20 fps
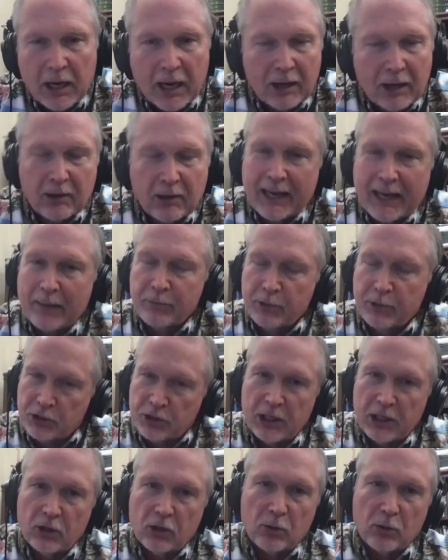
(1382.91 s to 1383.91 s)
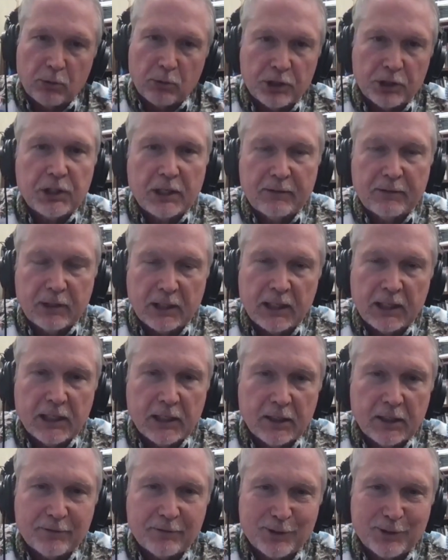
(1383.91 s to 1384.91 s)
okay, I'm just here to receive a
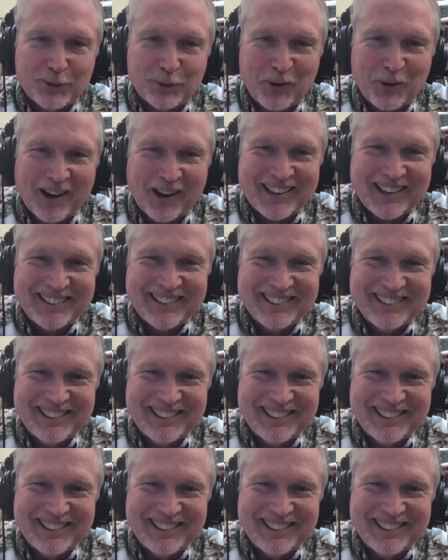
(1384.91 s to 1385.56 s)
gift, right?